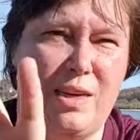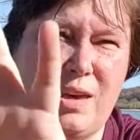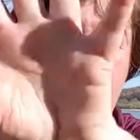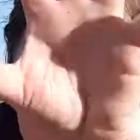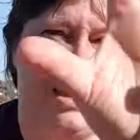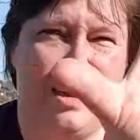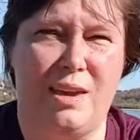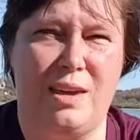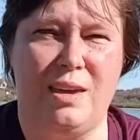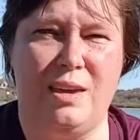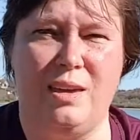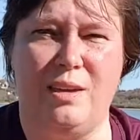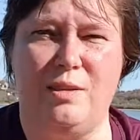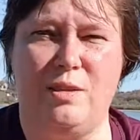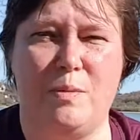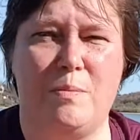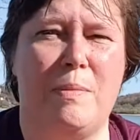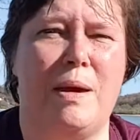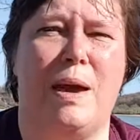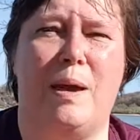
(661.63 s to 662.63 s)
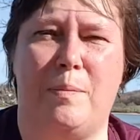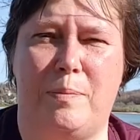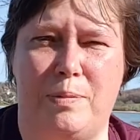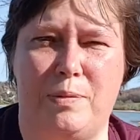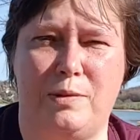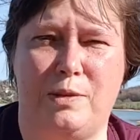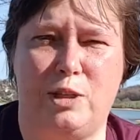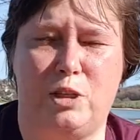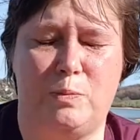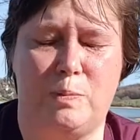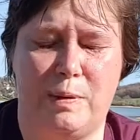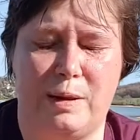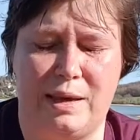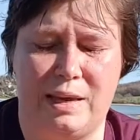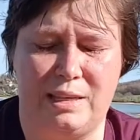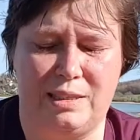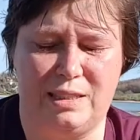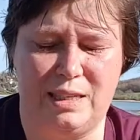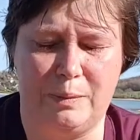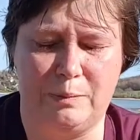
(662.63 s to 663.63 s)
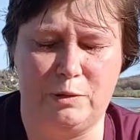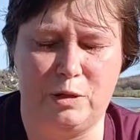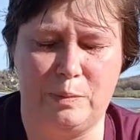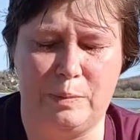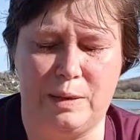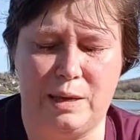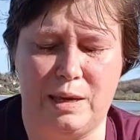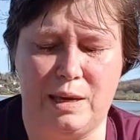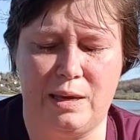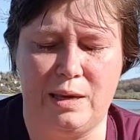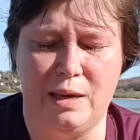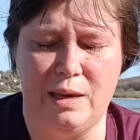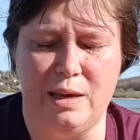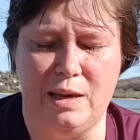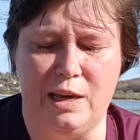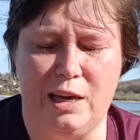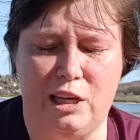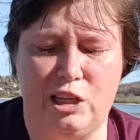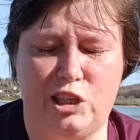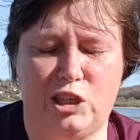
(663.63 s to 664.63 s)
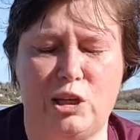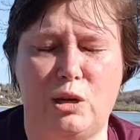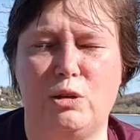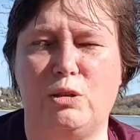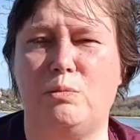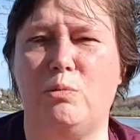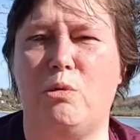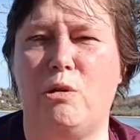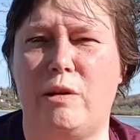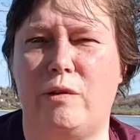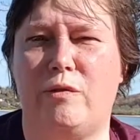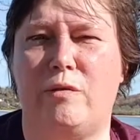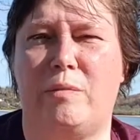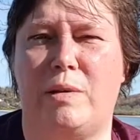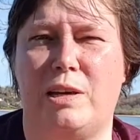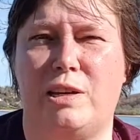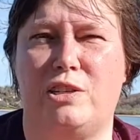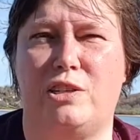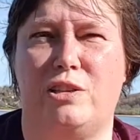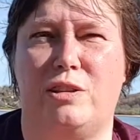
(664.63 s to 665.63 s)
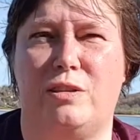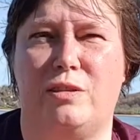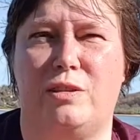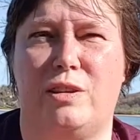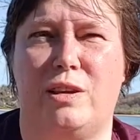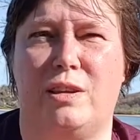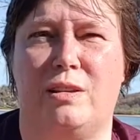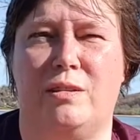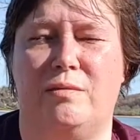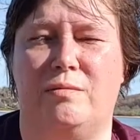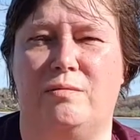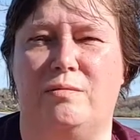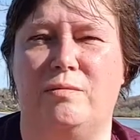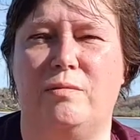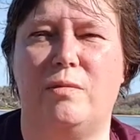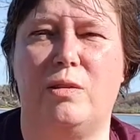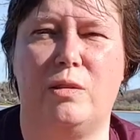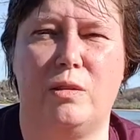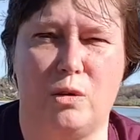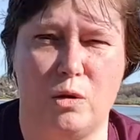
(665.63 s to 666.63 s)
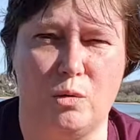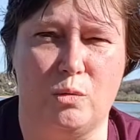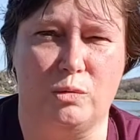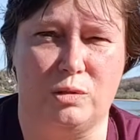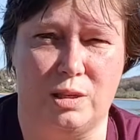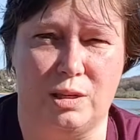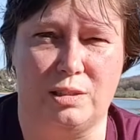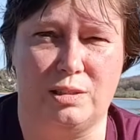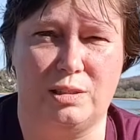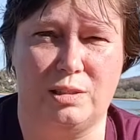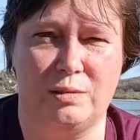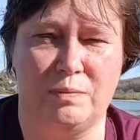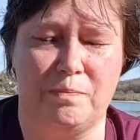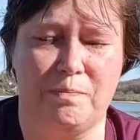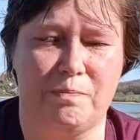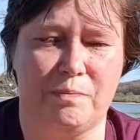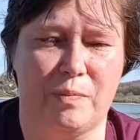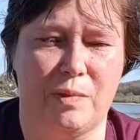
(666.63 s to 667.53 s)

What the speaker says: the map display. It shows more information than Google does,